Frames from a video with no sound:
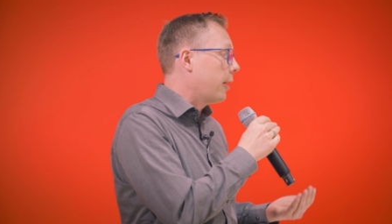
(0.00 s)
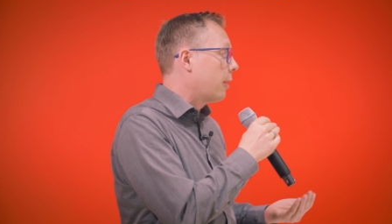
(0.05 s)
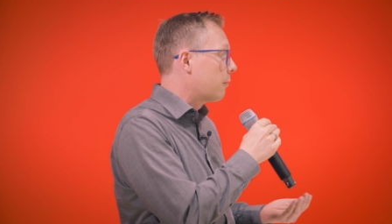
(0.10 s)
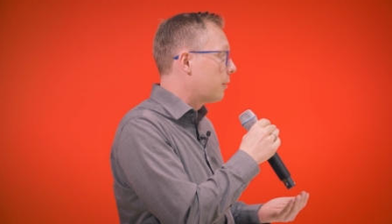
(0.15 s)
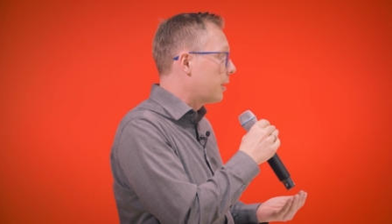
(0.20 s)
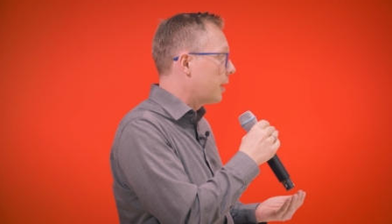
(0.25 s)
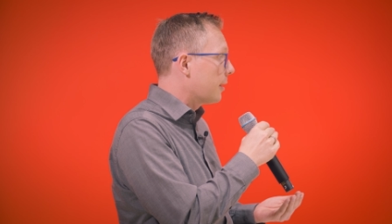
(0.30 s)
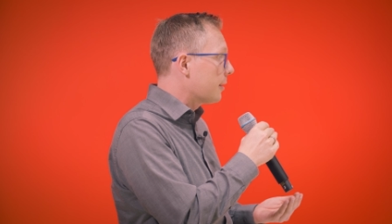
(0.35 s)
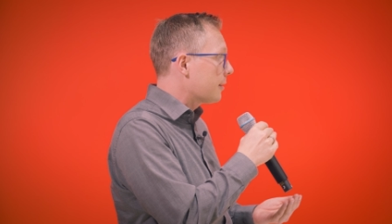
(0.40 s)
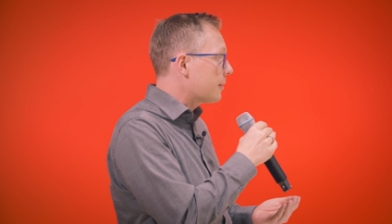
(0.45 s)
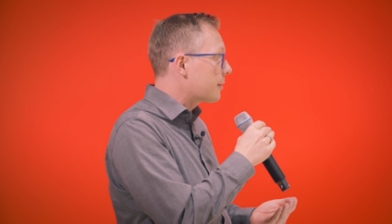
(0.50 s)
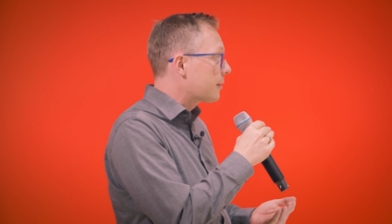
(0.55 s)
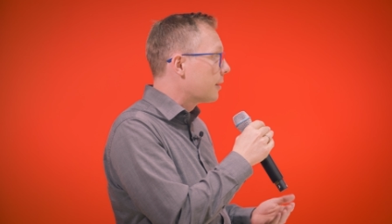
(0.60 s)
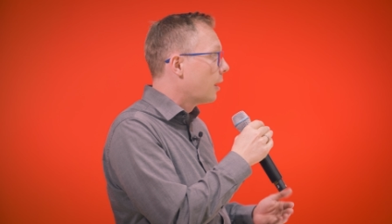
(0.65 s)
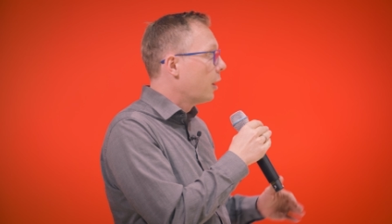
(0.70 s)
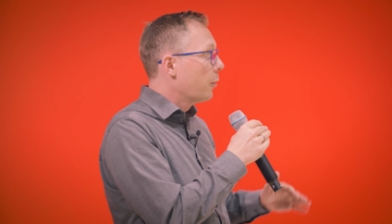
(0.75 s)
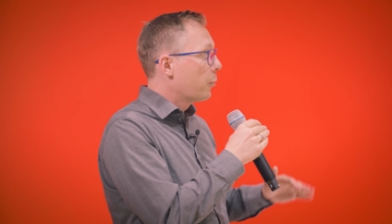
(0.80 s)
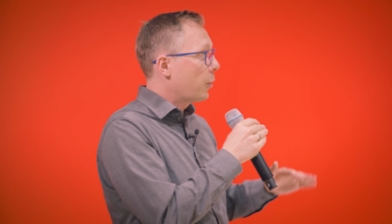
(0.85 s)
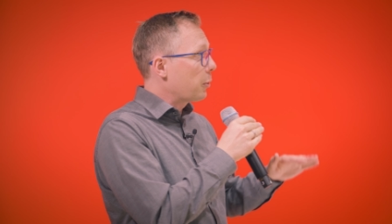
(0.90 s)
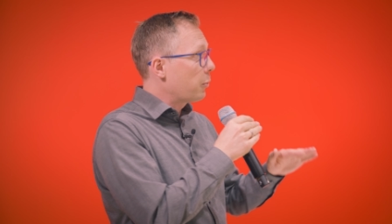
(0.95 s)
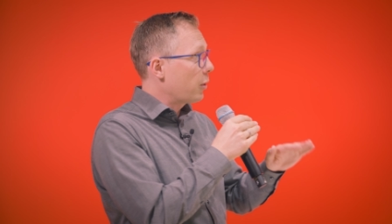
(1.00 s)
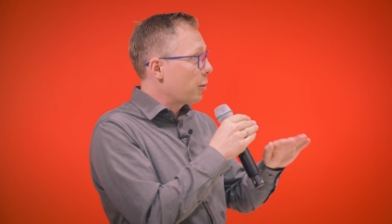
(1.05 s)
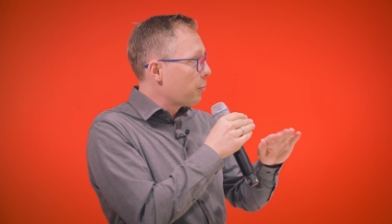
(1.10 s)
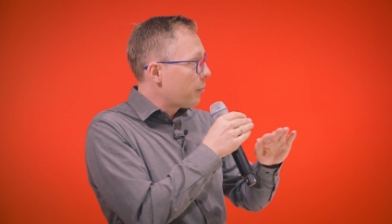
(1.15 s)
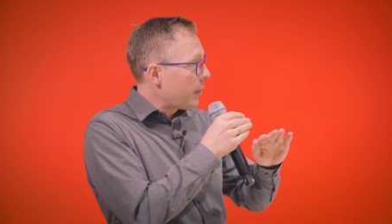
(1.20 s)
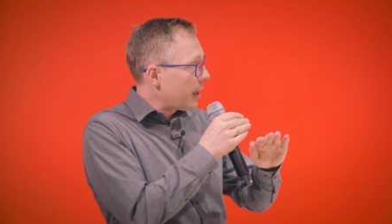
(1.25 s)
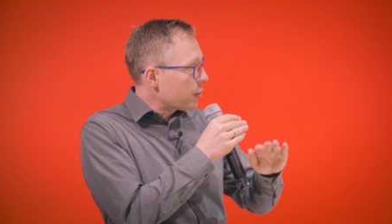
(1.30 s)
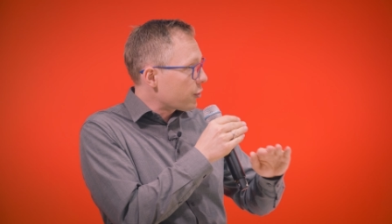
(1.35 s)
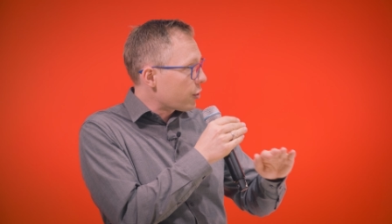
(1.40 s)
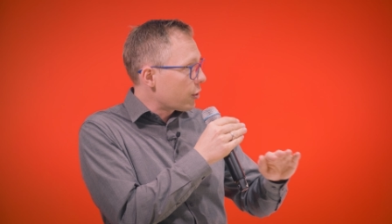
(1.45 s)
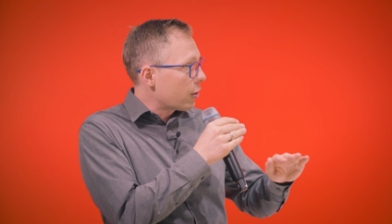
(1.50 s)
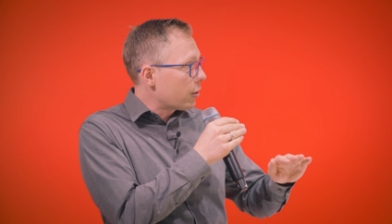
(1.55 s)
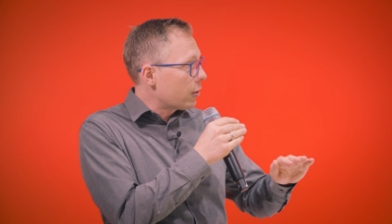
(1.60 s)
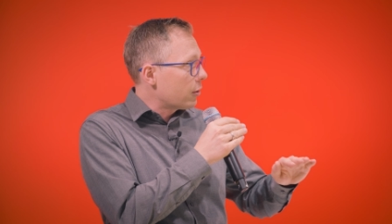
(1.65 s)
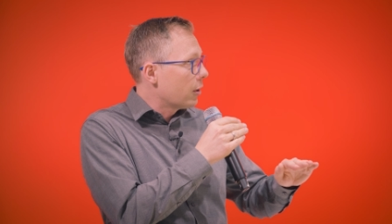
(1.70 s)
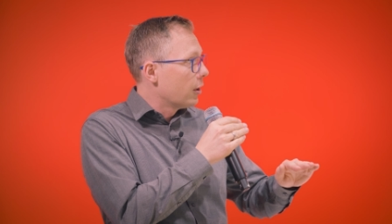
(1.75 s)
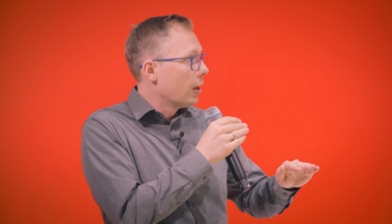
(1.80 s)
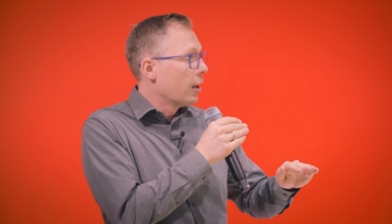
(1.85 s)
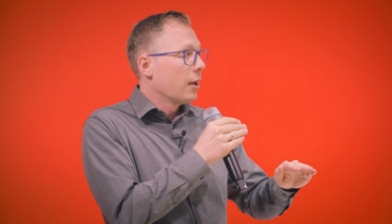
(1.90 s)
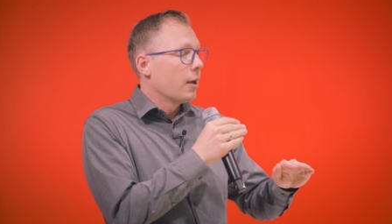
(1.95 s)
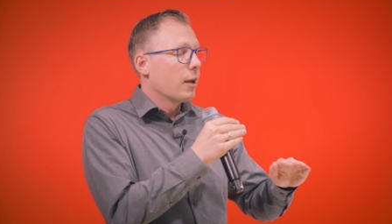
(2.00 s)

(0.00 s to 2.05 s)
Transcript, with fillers: areas where we measure